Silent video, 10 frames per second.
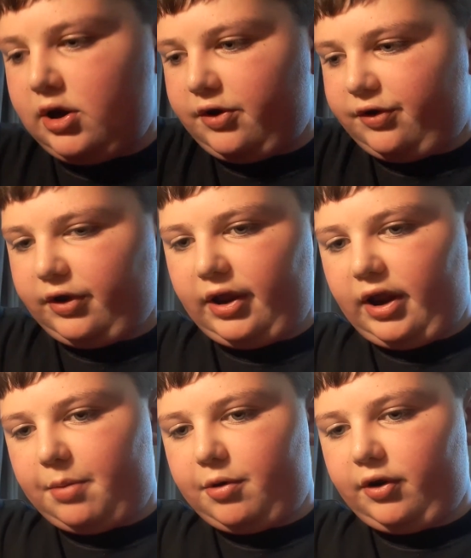so then
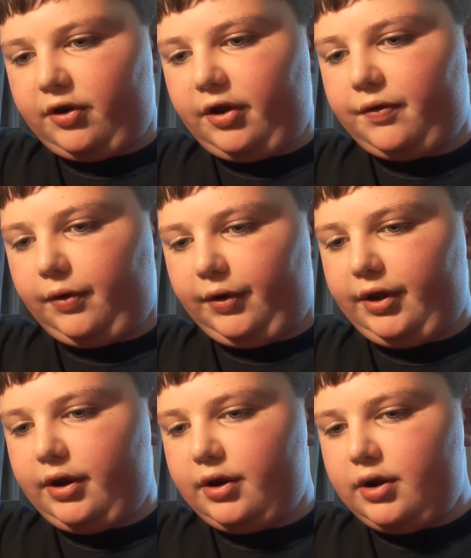that part stays
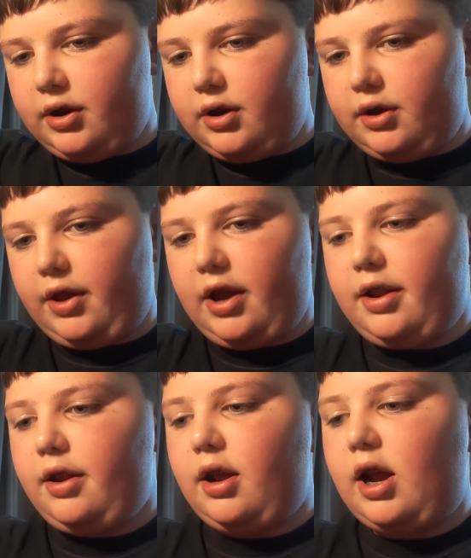folded.
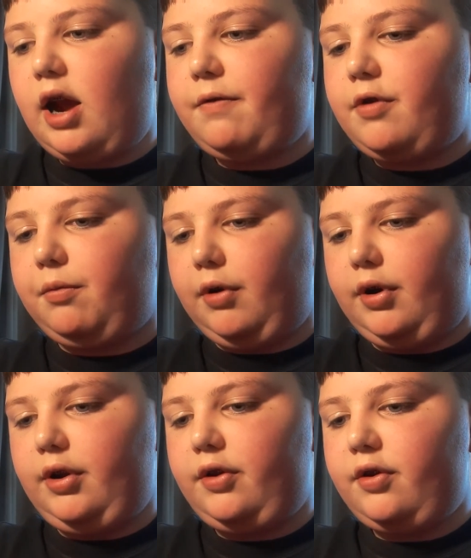Then
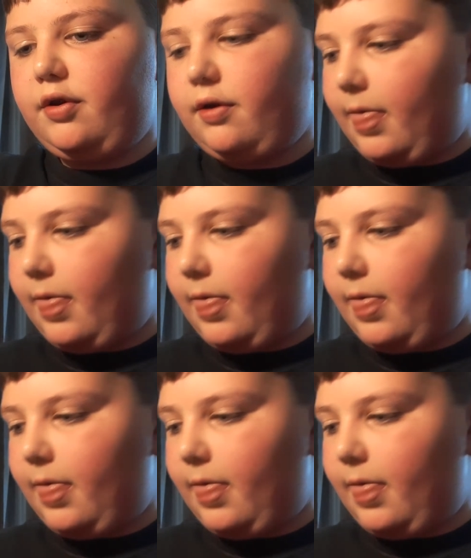afterwards,